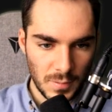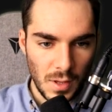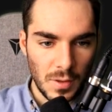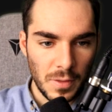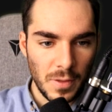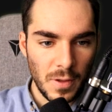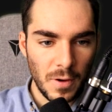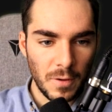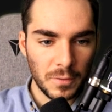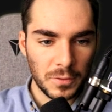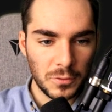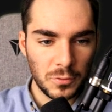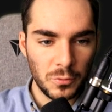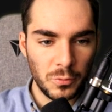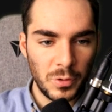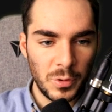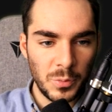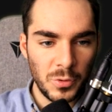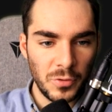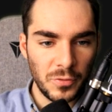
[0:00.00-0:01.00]
Now to
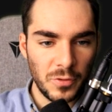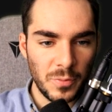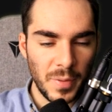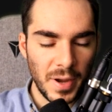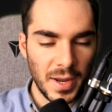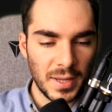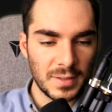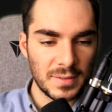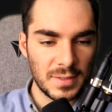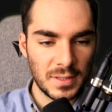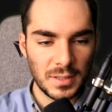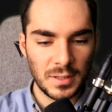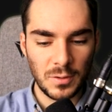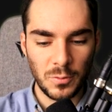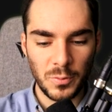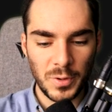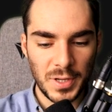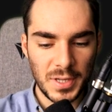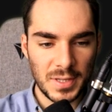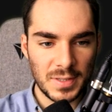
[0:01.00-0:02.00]
remove the magazine,
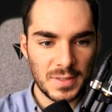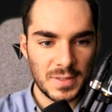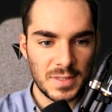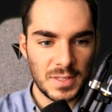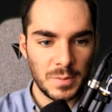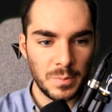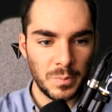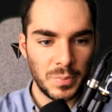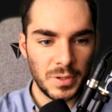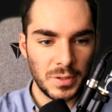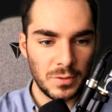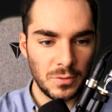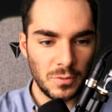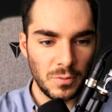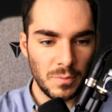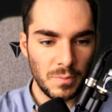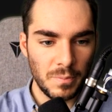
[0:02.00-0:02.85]
we can simply do